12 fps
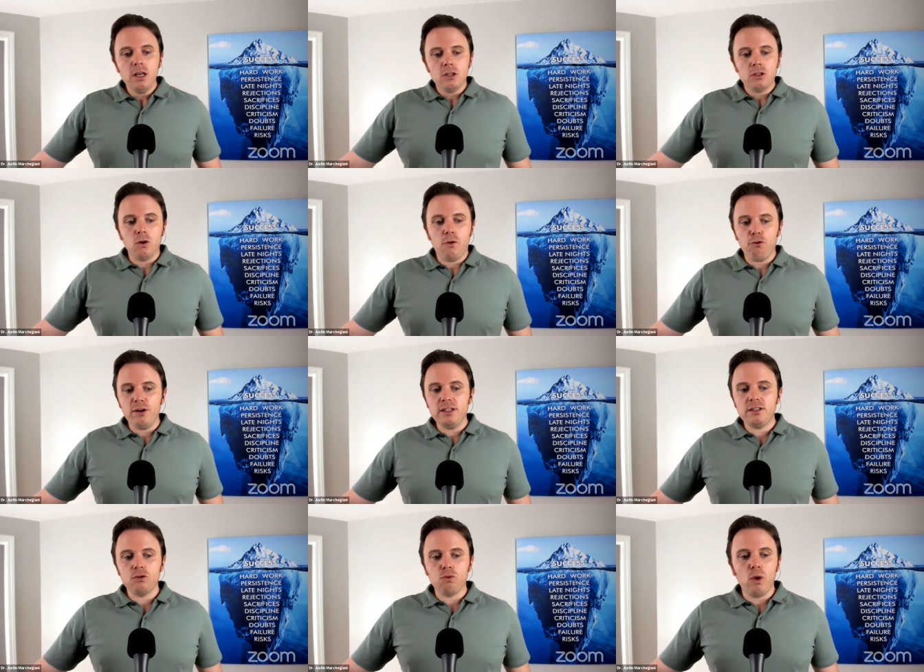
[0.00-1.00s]
So for
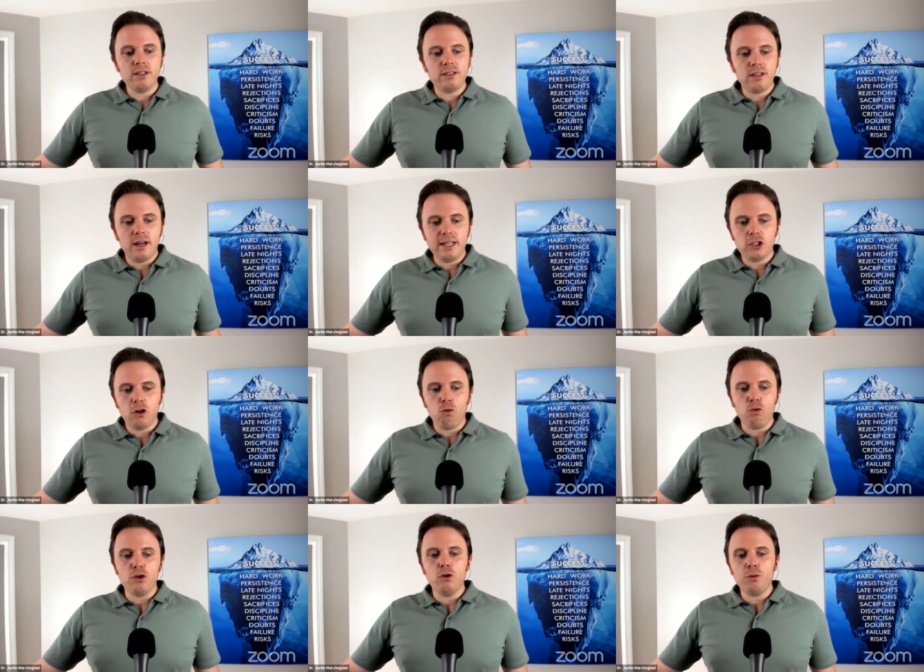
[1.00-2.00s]
instance, one study showed
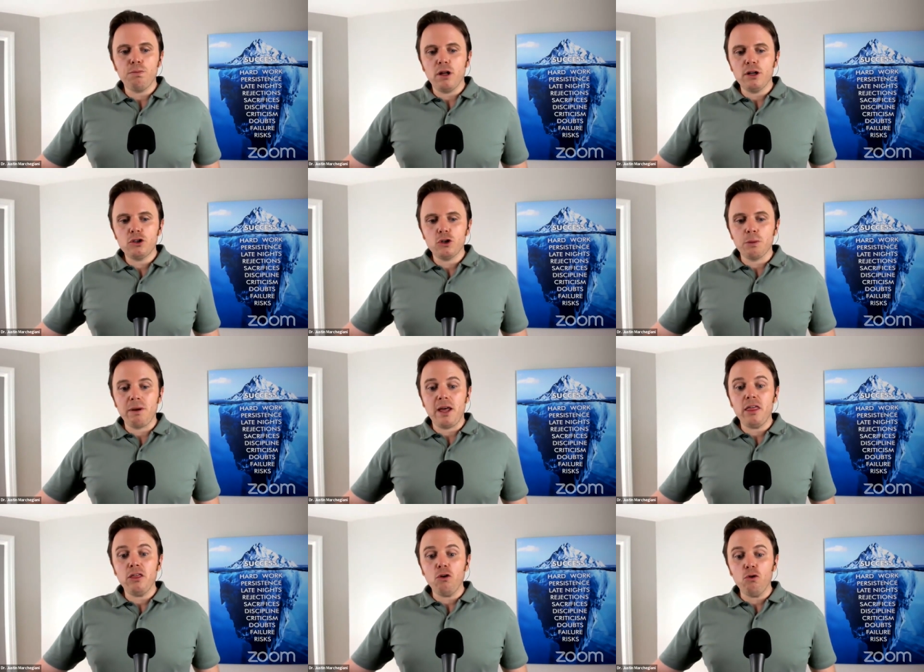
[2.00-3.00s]
reduced blood sugar by
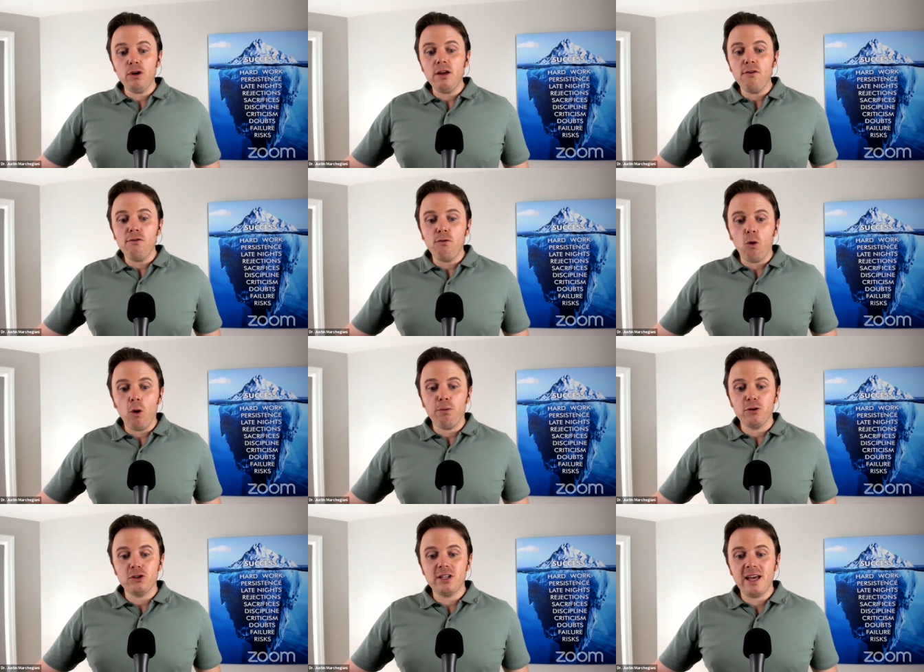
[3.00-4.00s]
thirty-four
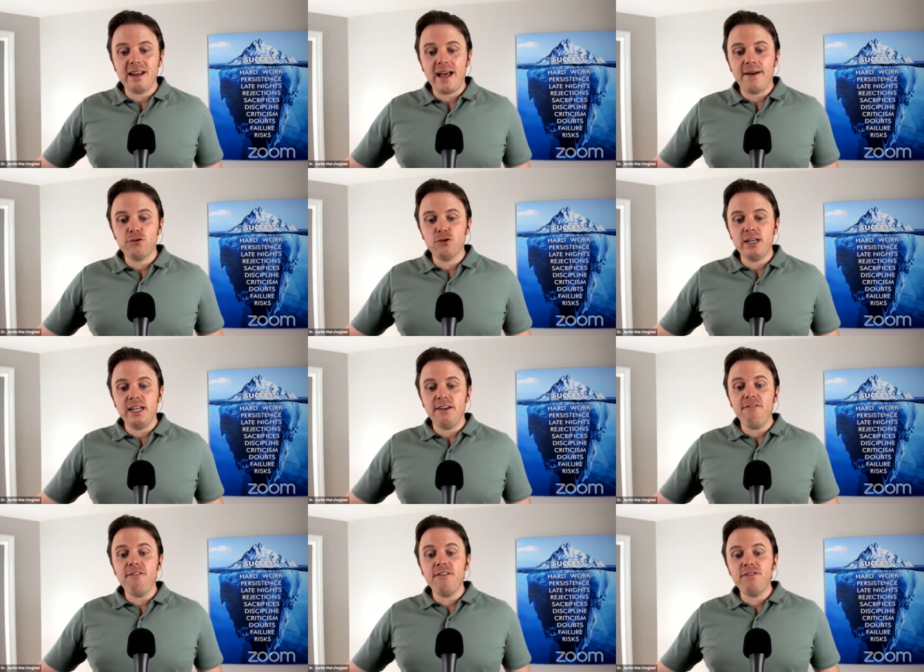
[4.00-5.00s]
percent after eating
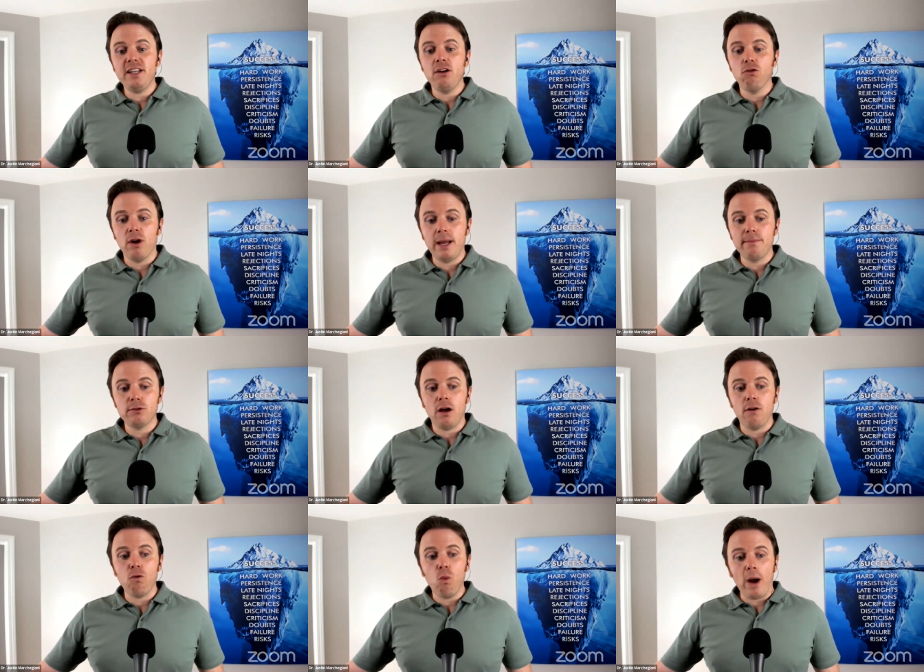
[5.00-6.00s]
fifty grams
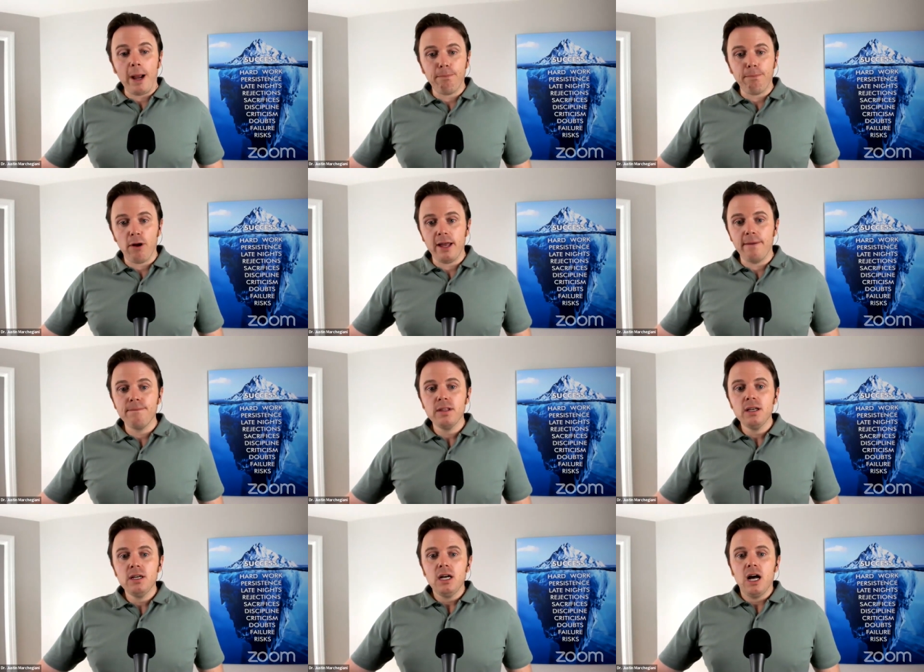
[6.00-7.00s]
of white bread.
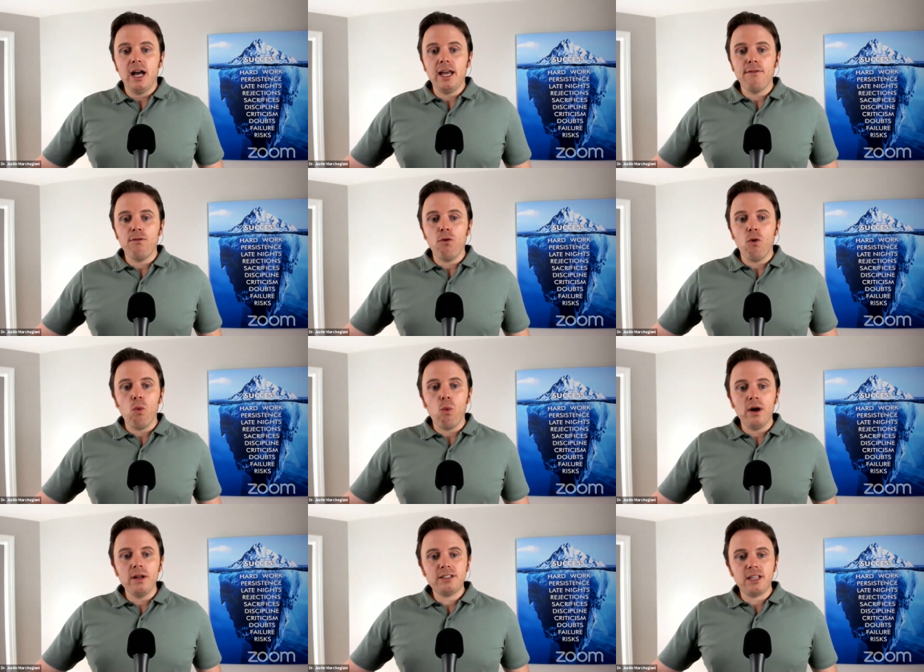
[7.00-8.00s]
I have
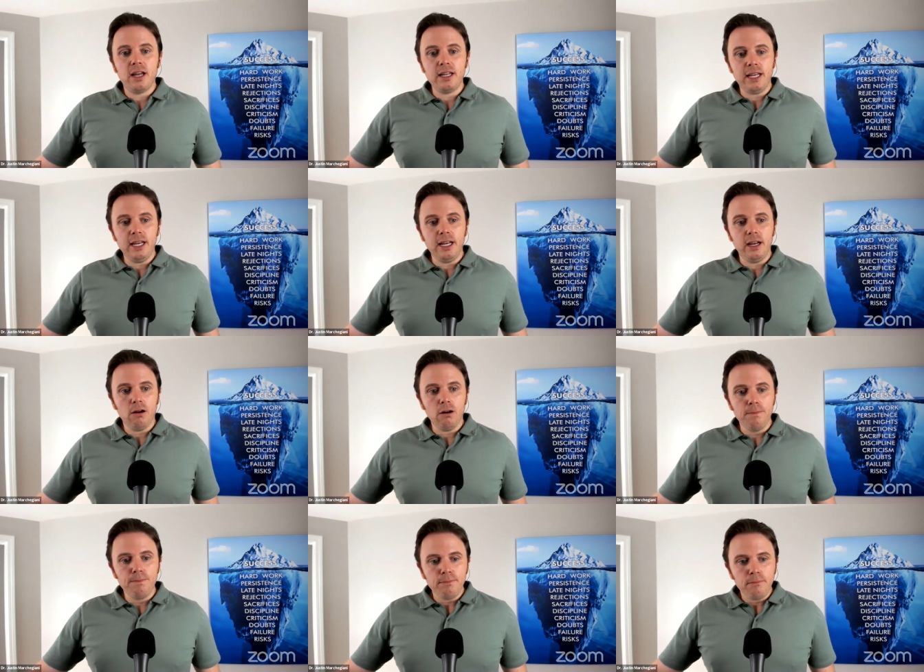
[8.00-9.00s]
one study
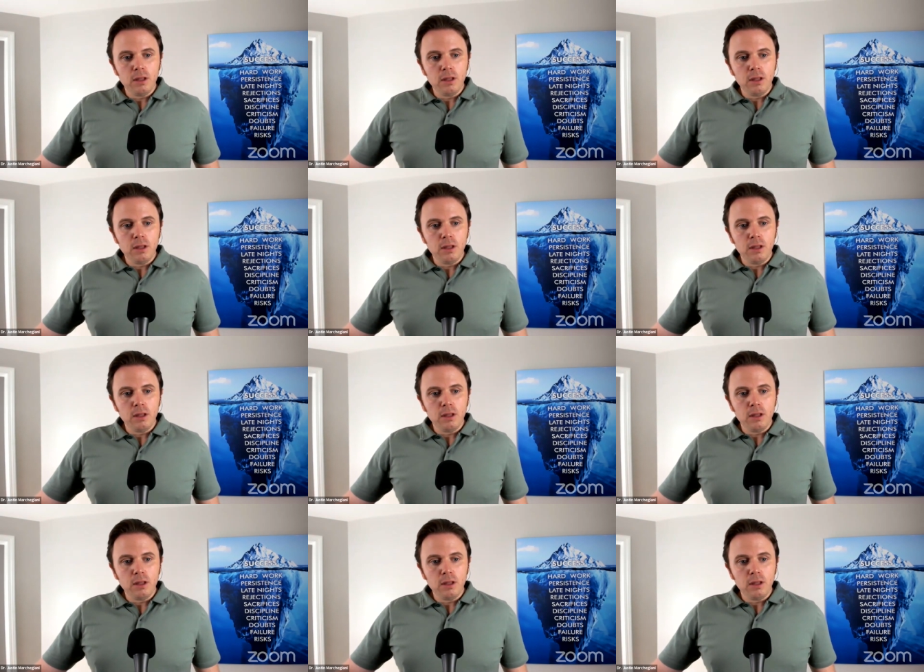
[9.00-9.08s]
here